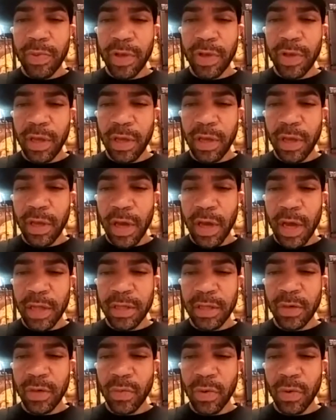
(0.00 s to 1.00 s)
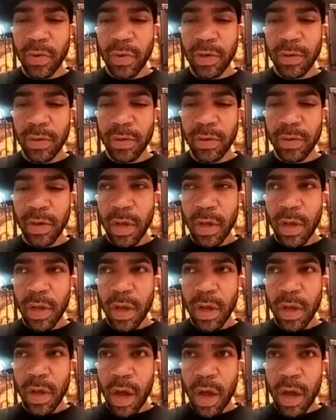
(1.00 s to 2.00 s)
I did one,
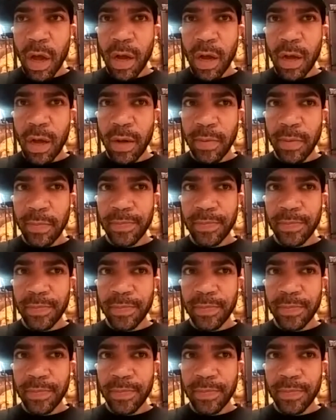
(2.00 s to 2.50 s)
um,